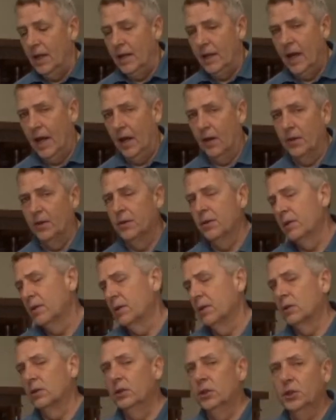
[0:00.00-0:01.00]
Now
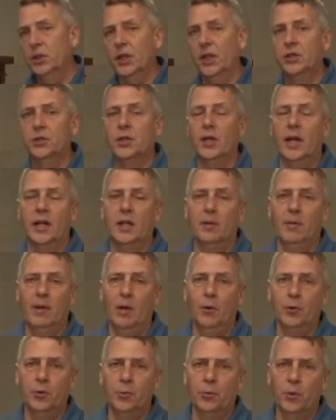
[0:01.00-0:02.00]
the solution I just talked
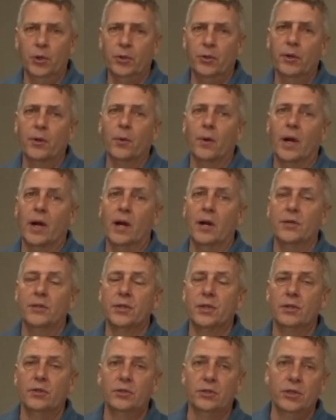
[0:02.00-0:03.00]
about, which
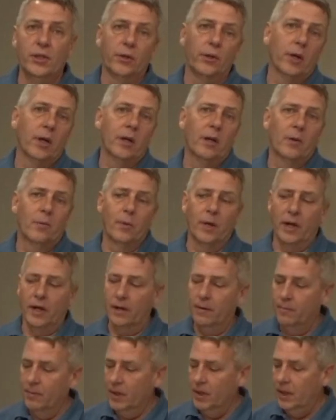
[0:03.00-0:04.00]
requires zero
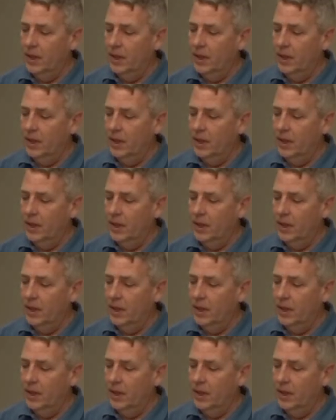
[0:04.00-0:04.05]
hardware,